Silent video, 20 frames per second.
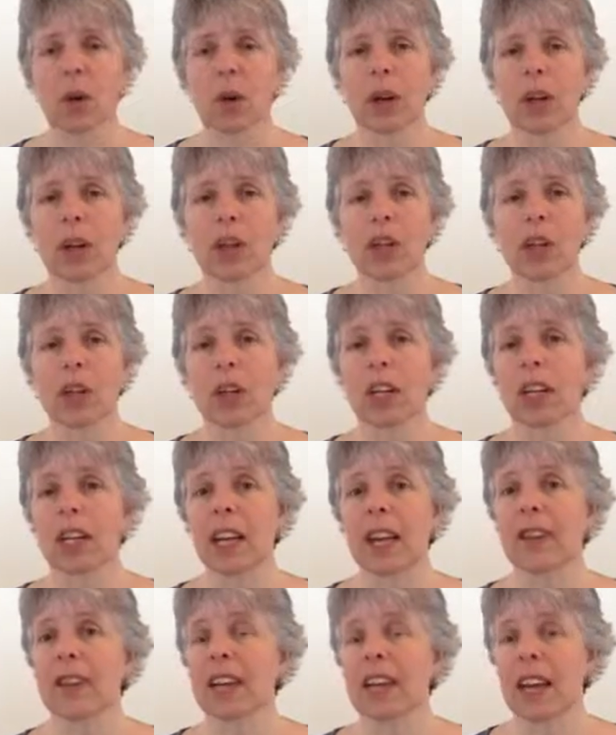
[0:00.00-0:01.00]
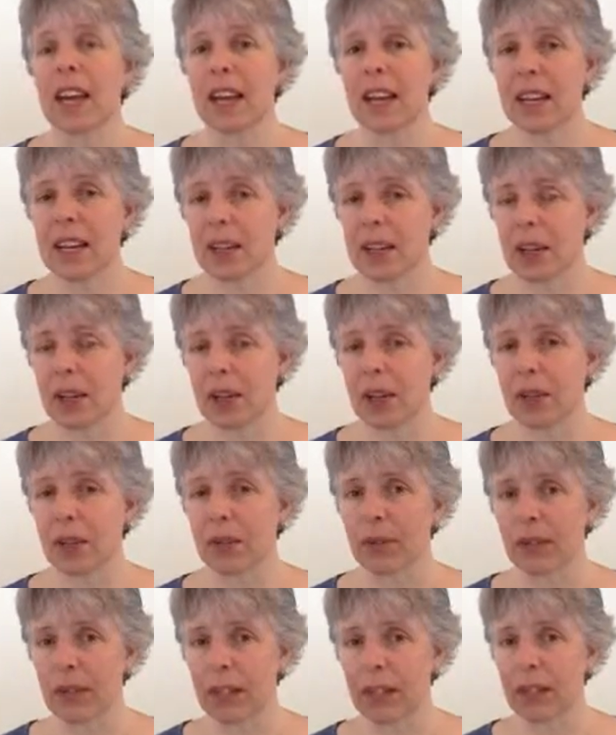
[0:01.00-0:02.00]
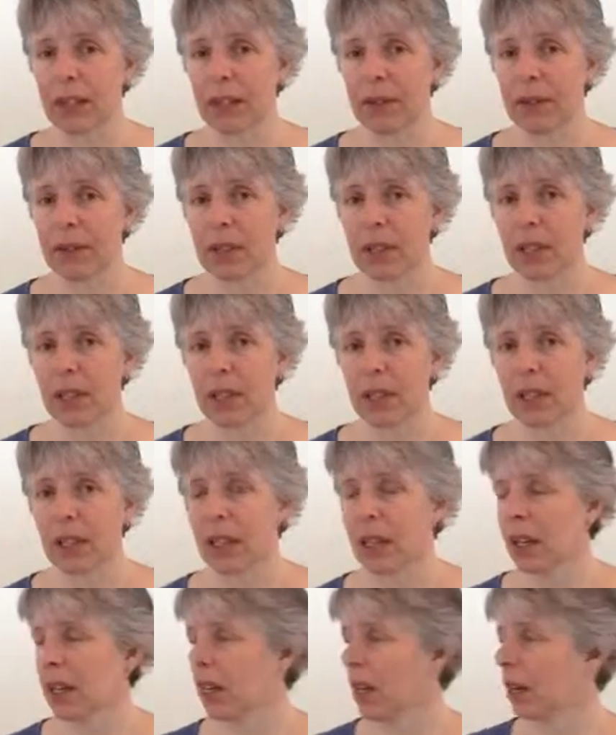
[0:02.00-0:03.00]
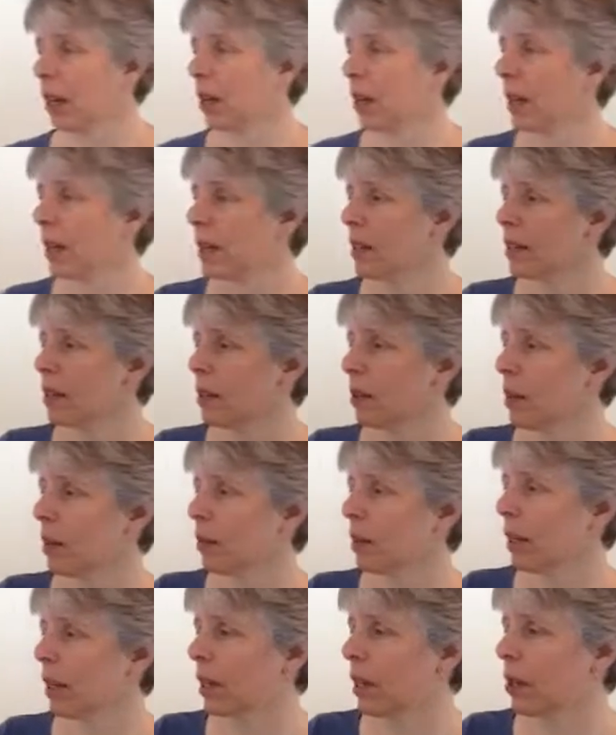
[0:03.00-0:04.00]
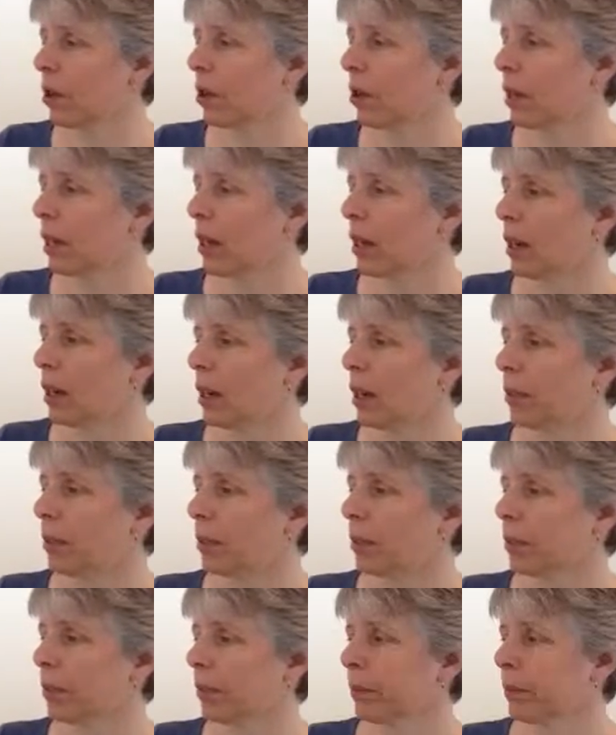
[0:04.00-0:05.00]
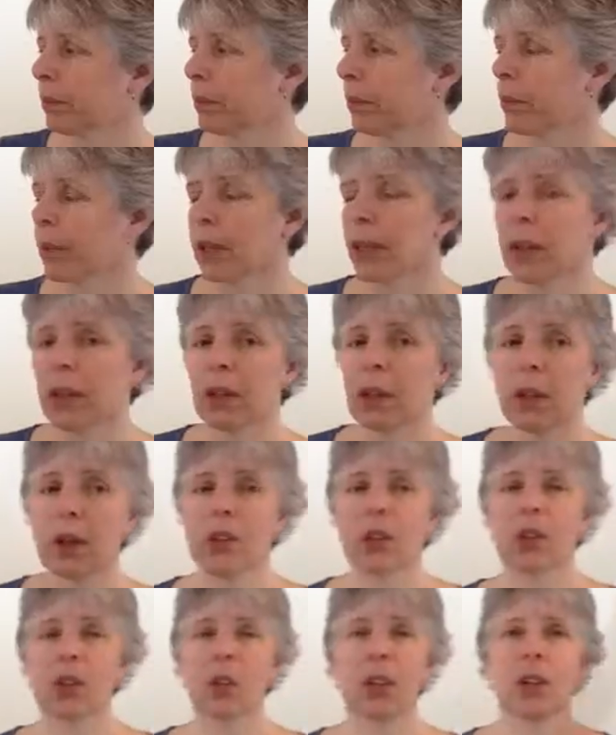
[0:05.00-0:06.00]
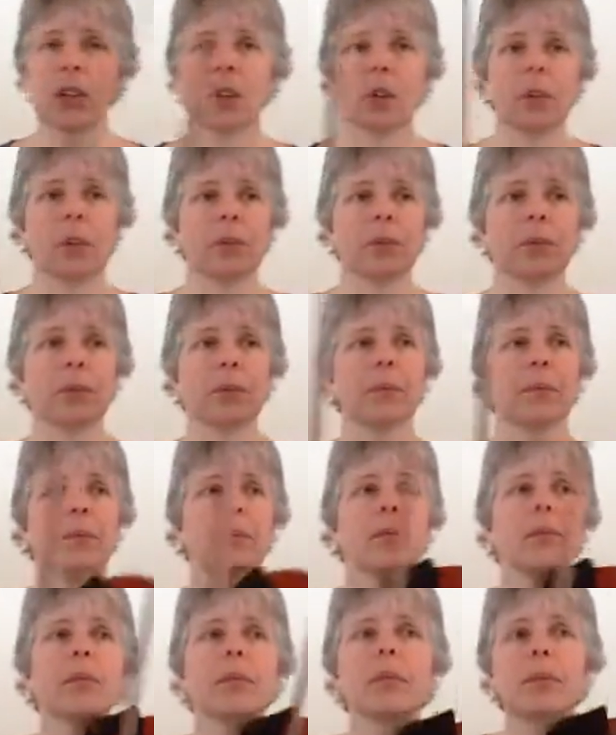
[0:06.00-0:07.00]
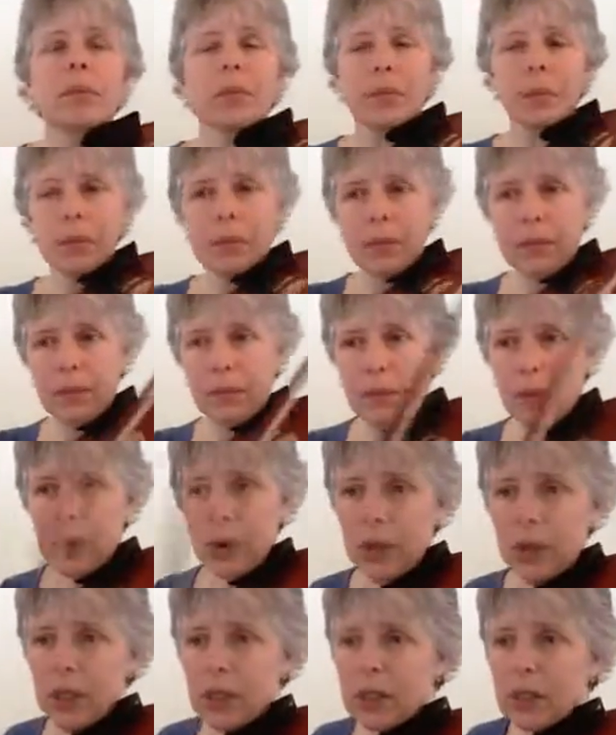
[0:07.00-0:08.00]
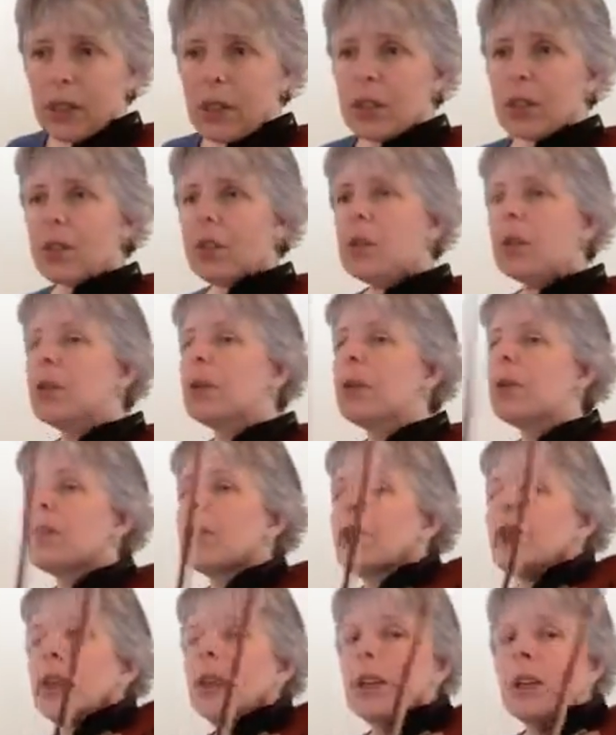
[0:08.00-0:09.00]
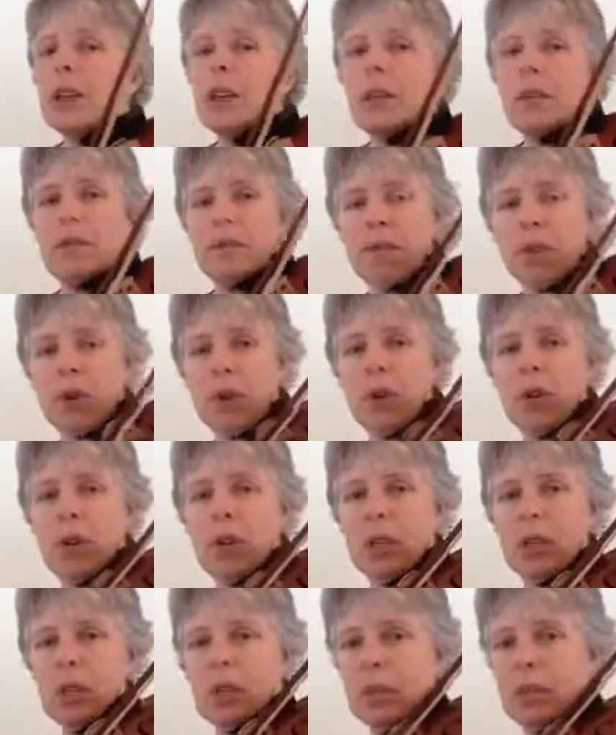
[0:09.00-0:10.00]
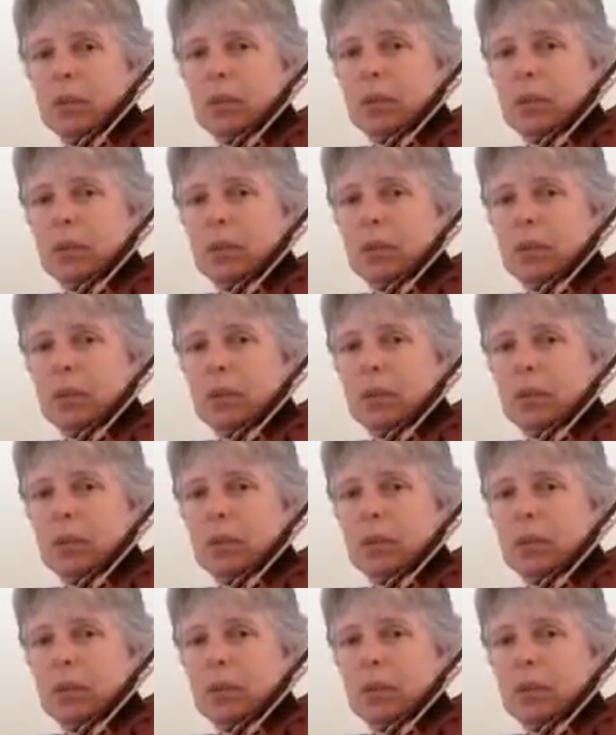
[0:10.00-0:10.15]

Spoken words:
we're going to start it on the A string for the key of D. Okay, so here we go. Long Journey Home. 1, 2, 3, 4.